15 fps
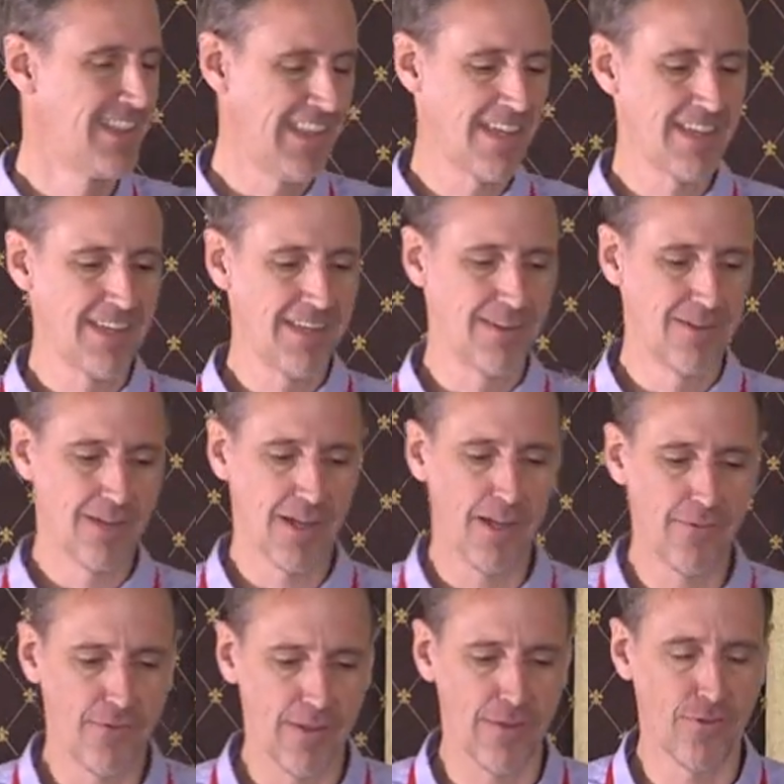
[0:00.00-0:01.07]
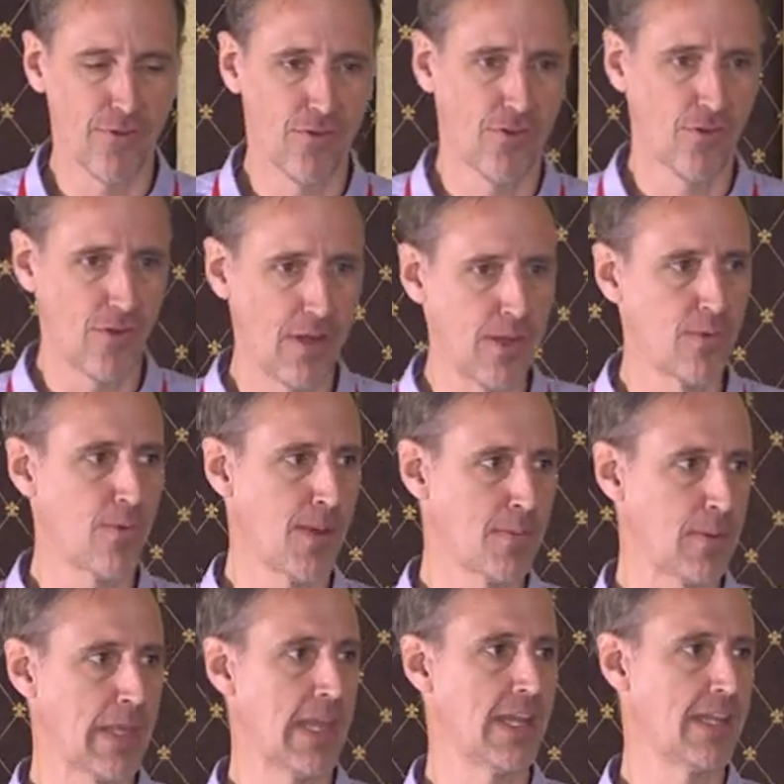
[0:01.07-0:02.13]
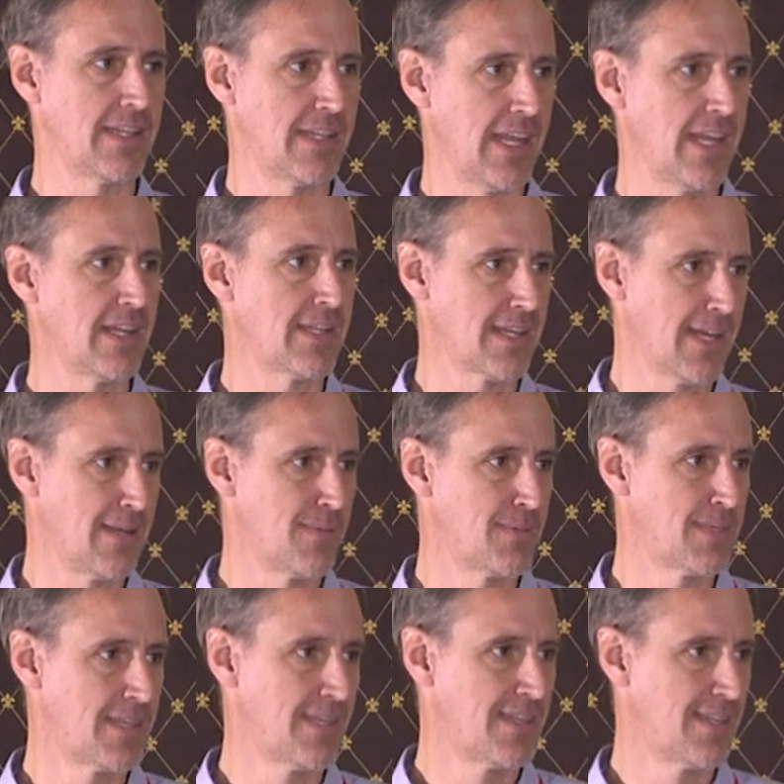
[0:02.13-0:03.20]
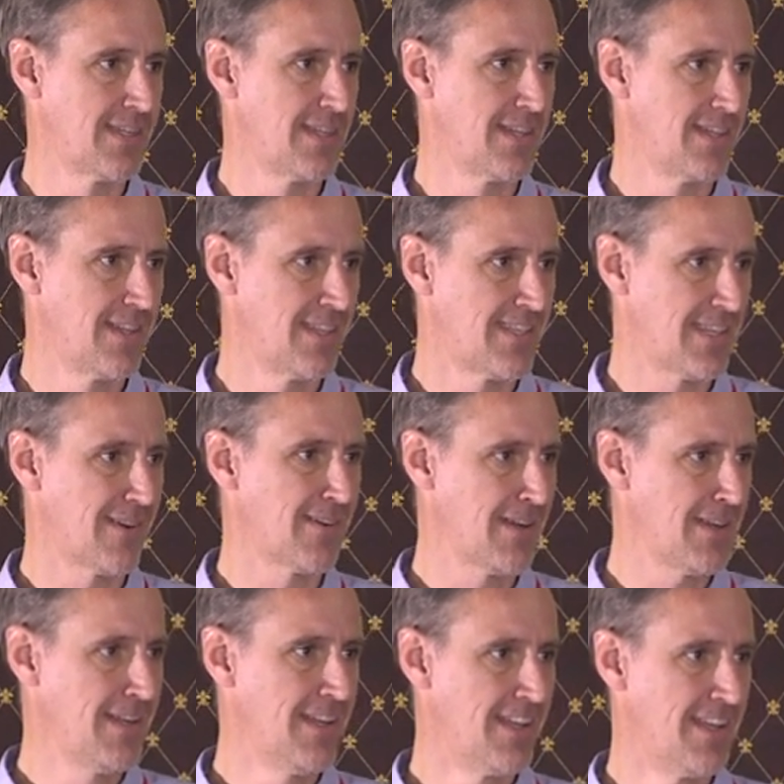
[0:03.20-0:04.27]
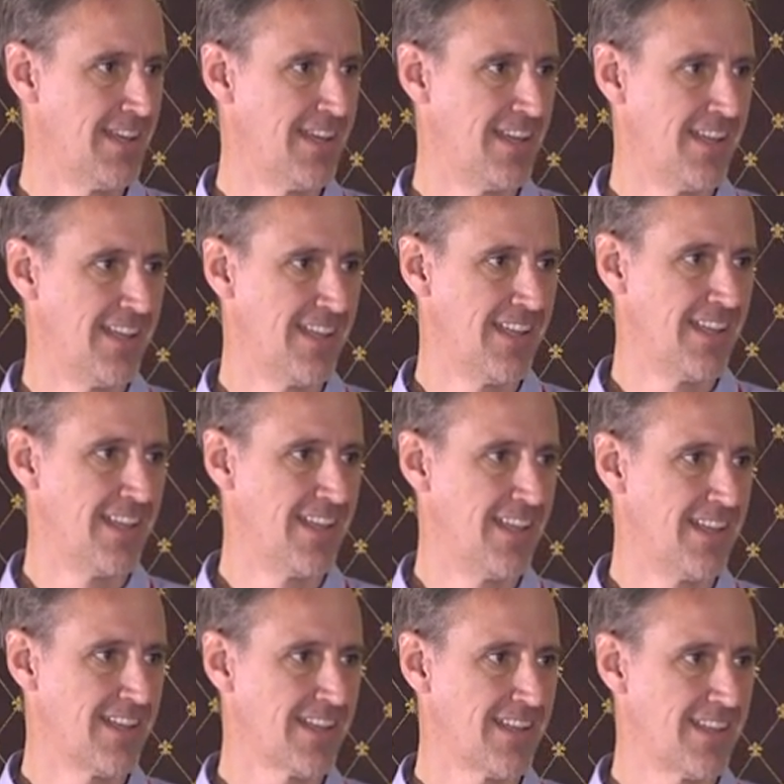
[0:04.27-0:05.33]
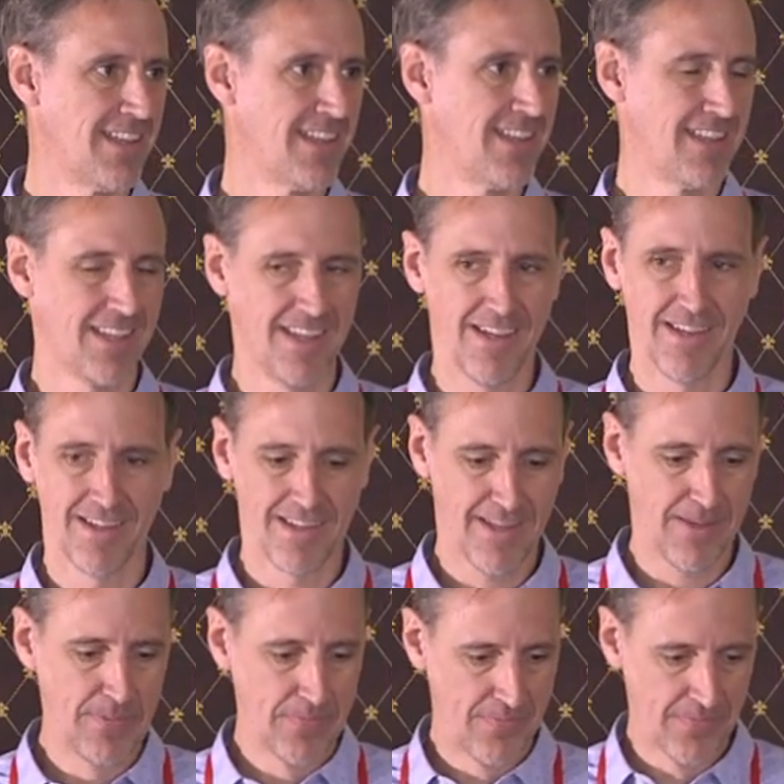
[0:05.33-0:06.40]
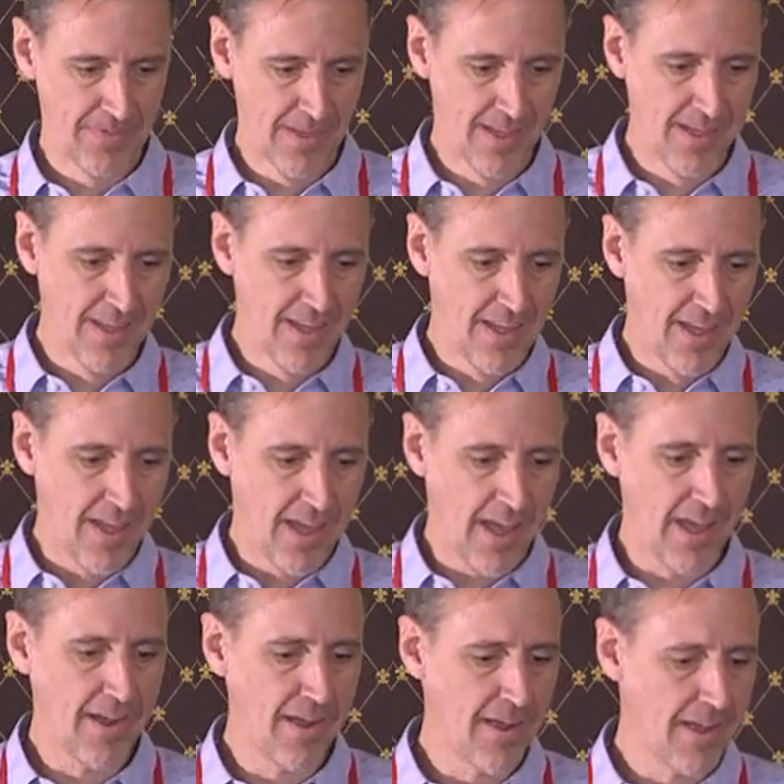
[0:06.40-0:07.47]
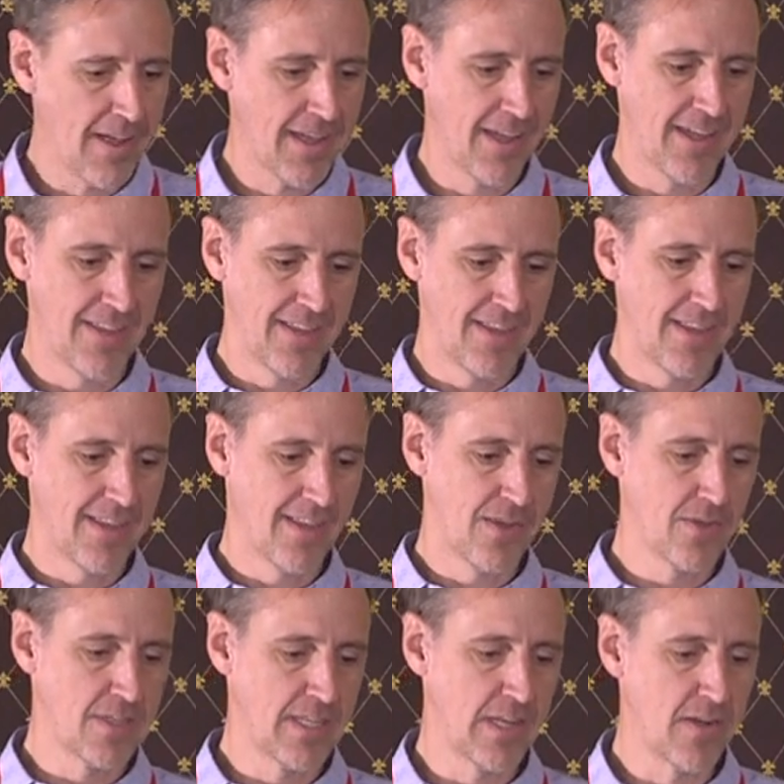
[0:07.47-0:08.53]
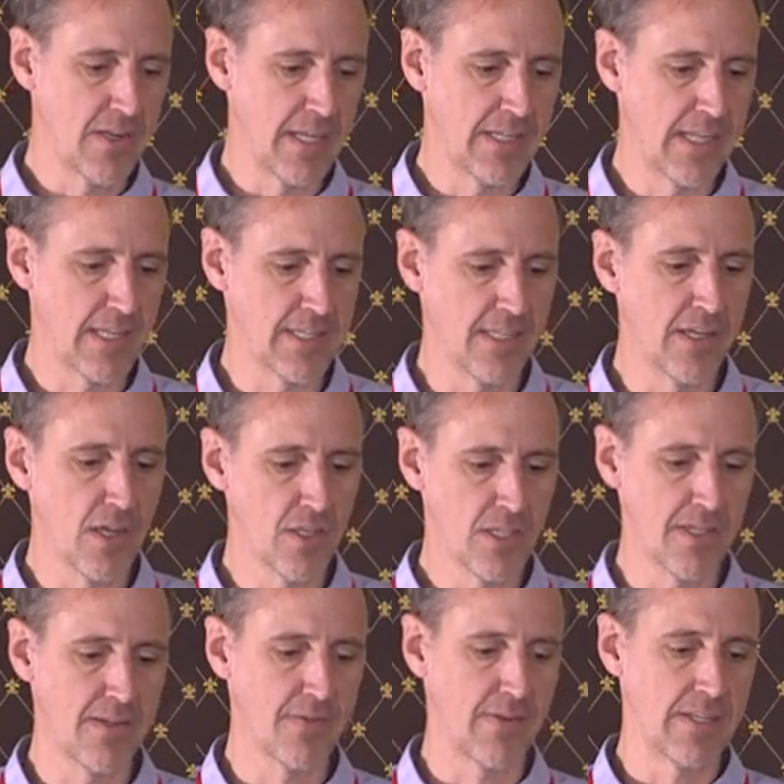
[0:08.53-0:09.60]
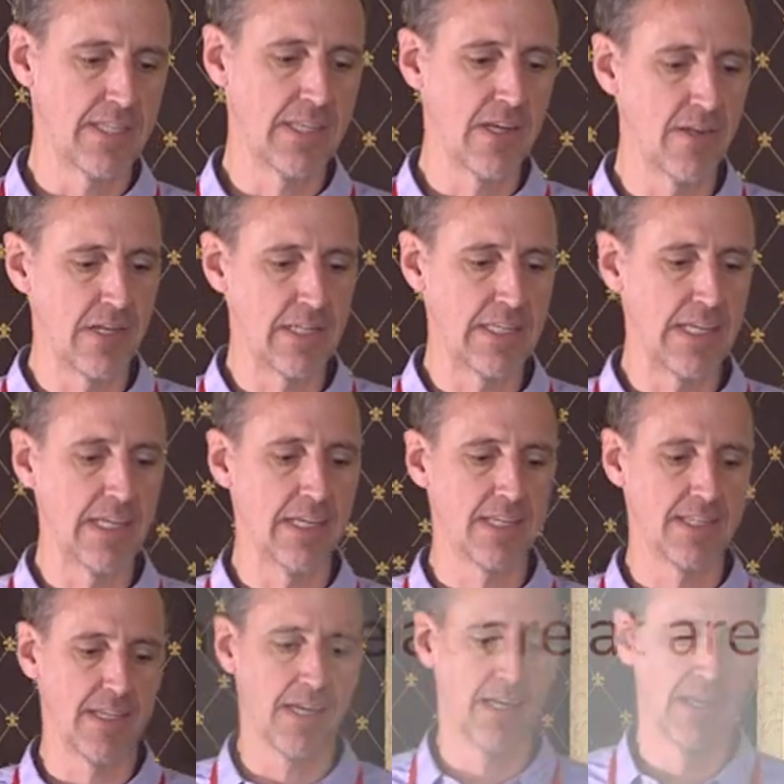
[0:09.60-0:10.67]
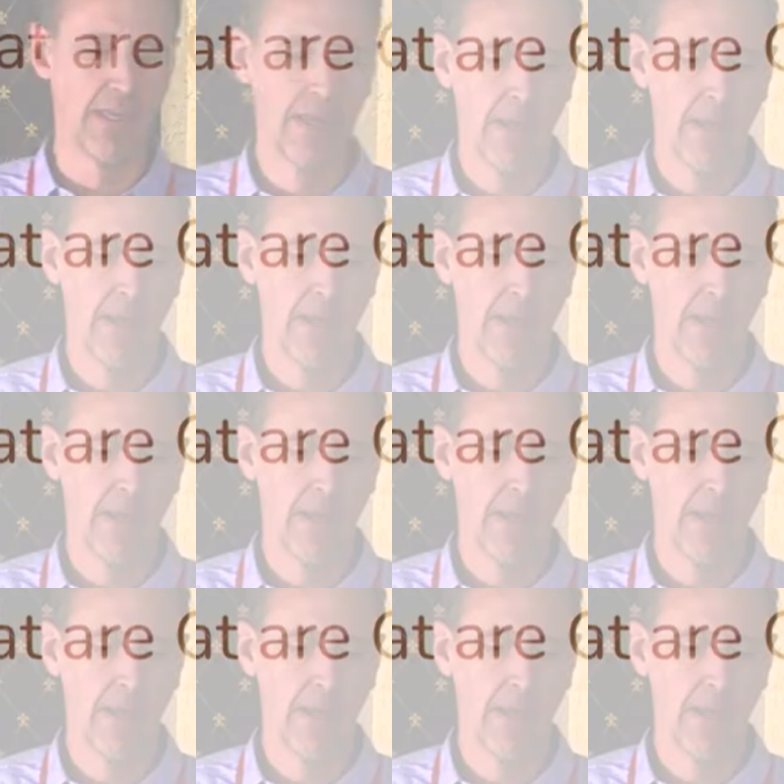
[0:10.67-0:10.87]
Thank you. Conflict-free replicated data types. Is that right? Mm-hmm. Yeah, okay. I, I, so CRDTs, the notion of a CRDT is uh,